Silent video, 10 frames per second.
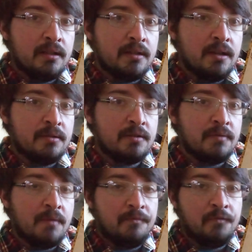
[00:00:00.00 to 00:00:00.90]
goes
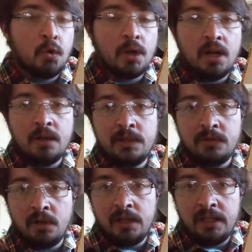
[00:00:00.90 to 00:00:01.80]
from
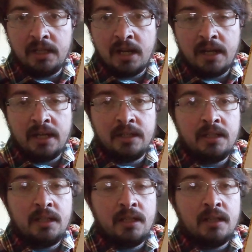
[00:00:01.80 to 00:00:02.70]
439
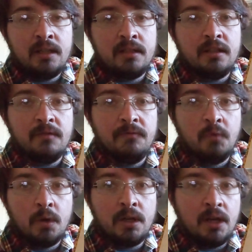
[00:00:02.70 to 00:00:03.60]
to
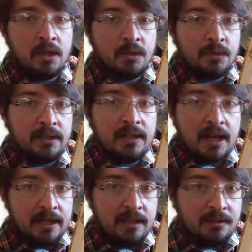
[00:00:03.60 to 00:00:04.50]

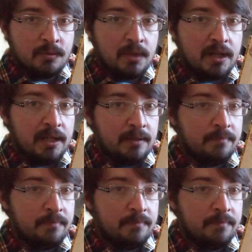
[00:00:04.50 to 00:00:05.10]
493,